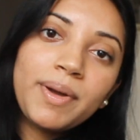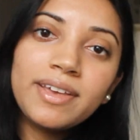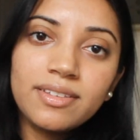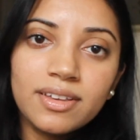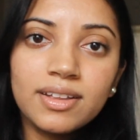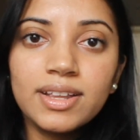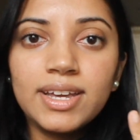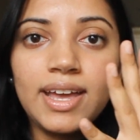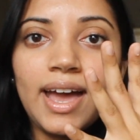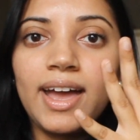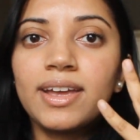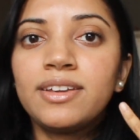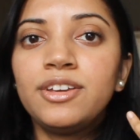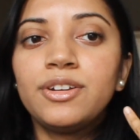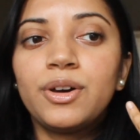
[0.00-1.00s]
basically I,
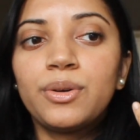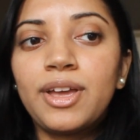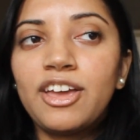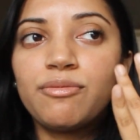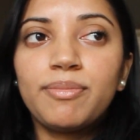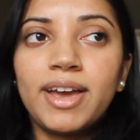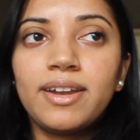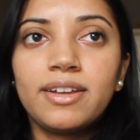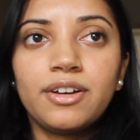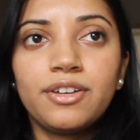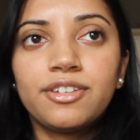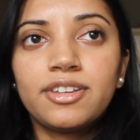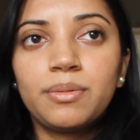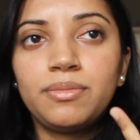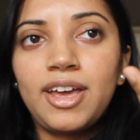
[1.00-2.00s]
you know, gave my
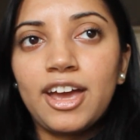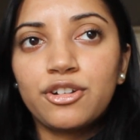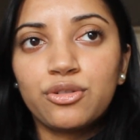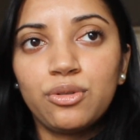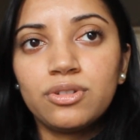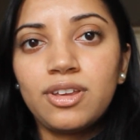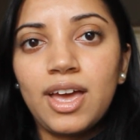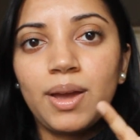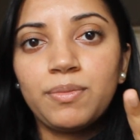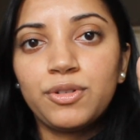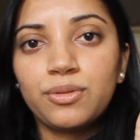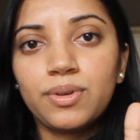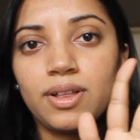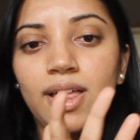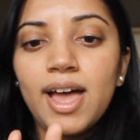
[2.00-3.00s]
nails some natural time
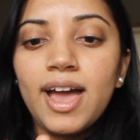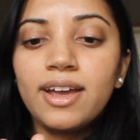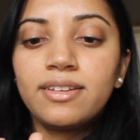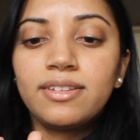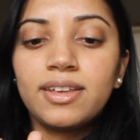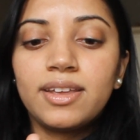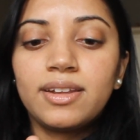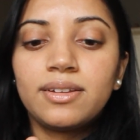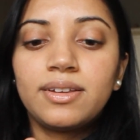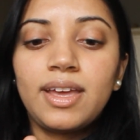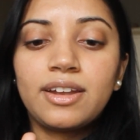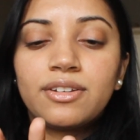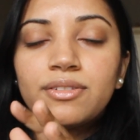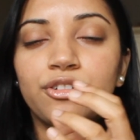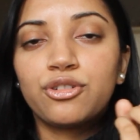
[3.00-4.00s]
to relax and
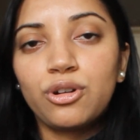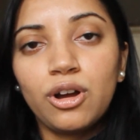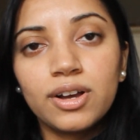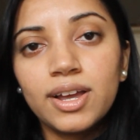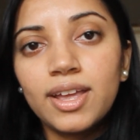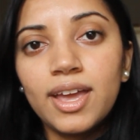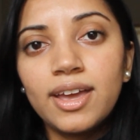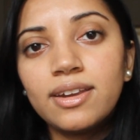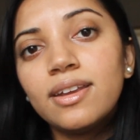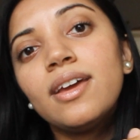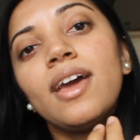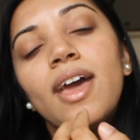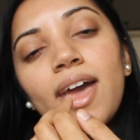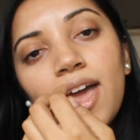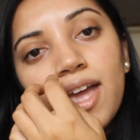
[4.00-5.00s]
get strong again,
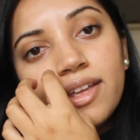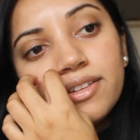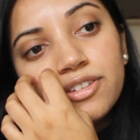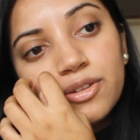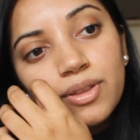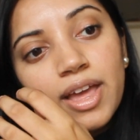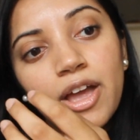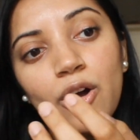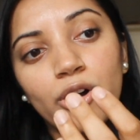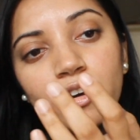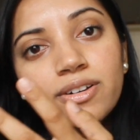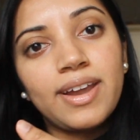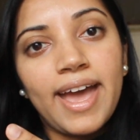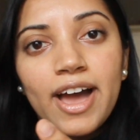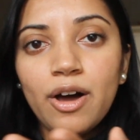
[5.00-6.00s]
and so they are
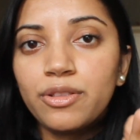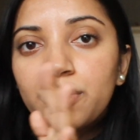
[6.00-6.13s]
now.